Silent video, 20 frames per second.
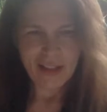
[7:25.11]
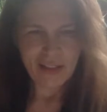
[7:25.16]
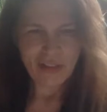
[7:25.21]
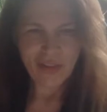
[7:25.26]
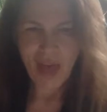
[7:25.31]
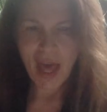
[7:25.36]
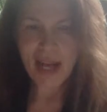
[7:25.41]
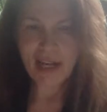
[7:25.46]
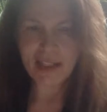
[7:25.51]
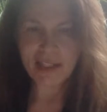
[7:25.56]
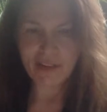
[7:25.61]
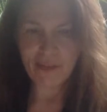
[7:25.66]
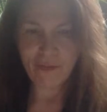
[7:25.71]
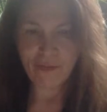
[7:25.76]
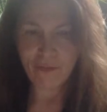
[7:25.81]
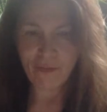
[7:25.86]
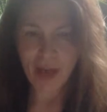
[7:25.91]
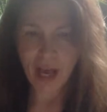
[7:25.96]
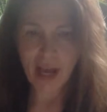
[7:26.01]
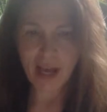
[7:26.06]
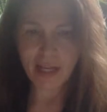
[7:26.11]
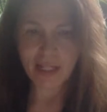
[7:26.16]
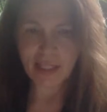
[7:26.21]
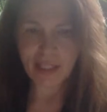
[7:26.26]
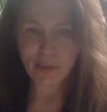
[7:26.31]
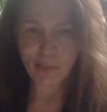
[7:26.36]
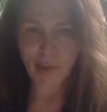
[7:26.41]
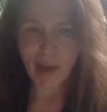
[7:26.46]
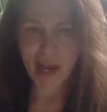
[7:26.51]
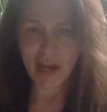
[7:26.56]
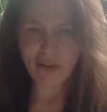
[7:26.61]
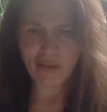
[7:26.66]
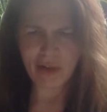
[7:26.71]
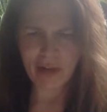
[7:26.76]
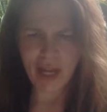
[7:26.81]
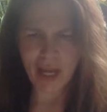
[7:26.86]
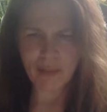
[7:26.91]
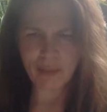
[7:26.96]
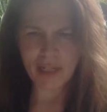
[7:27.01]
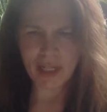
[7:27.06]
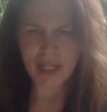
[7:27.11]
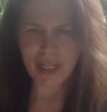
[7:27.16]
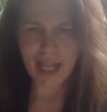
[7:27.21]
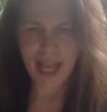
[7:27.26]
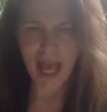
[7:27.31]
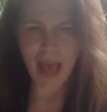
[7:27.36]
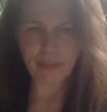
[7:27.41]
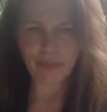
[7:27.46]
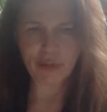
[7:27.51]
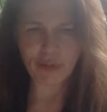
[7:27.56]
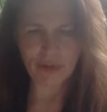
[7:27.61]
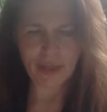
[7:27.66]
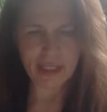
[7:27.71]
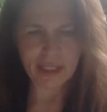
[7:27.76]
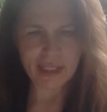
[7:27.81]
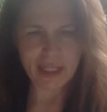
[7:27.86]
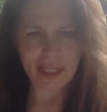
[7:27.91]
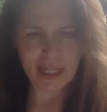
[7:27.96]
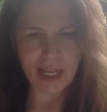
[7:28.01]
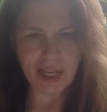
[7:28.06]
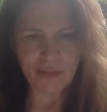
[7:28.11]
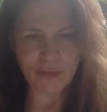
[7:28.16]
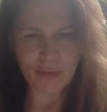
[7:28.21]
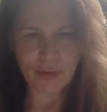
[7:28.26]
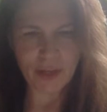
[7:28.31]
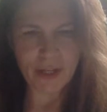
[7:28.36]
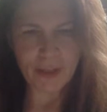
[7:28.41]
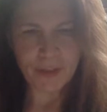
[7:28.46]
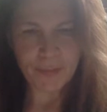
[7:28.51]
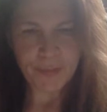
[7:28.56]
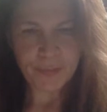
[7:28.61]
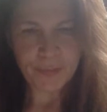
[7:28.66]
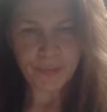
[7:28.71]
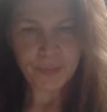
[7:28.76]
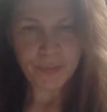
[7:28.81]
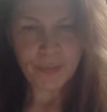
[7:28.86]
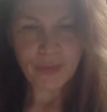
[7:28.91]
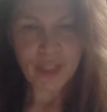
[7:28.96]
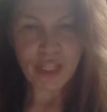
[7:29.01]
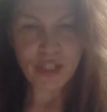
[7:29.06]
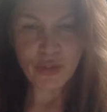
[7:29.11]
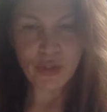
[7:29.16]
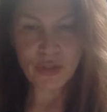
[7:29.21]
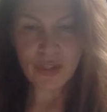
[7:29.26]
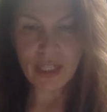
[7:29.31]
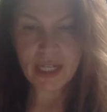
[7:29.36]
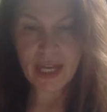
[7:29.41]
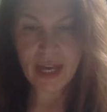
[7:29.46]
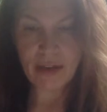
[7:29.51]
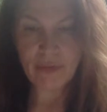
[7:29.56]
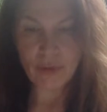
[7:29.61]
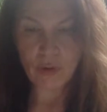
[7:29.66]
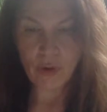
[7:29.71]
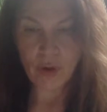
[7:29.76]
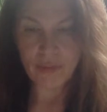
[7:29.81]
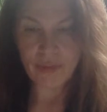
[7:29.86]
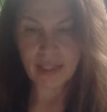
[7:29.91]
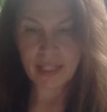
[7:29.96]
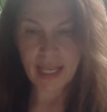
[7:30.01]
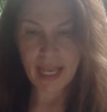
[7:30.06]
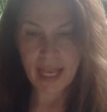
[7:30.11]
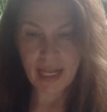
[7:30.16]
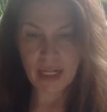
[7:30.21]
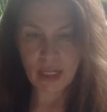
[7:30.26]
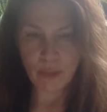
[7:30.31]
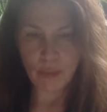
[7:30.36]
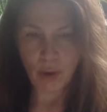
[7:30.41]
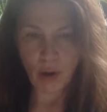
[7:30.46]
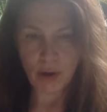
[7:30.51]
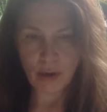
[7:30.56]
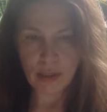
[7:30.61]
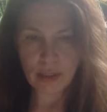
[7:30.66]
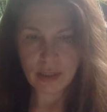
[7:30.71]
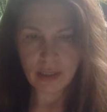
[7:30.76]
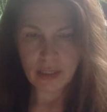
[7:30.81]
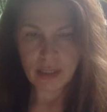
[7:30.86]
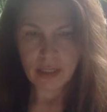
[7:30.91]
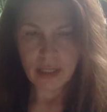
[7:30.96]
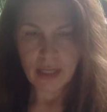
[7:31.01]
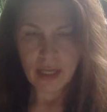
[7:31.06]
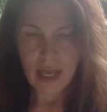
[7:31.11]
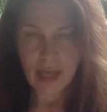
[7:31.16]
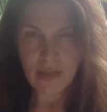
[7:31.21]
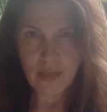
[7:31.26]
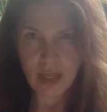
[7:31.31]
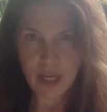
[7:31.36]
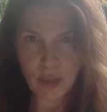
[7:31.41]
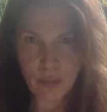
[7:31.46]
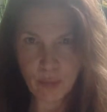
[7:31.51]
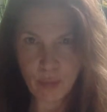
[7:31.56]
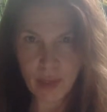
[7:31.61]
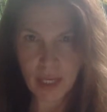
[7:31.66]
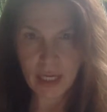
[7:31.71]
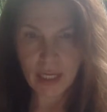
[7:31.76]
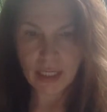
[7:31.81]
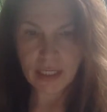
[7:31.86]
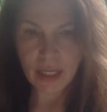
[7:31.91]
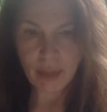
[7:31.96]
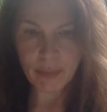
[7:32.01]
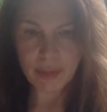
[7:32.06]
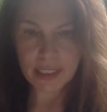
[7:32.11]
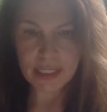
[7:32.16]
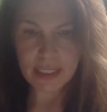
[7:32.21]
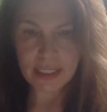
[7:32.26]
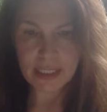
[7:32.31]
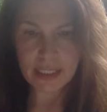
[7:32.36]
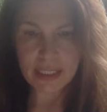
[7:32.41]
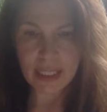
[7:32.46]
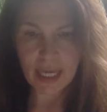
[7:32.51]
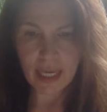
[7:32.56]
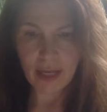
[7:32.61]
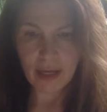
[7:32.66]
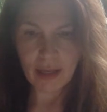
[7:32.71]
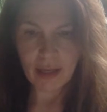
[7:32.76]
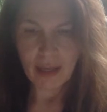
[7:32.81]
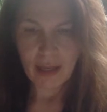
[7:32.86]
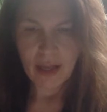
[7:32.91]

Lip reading: That is a fine spider, and I'm going to capture it," said Avery. He took the cover off the candy box, and then he picked up a stick.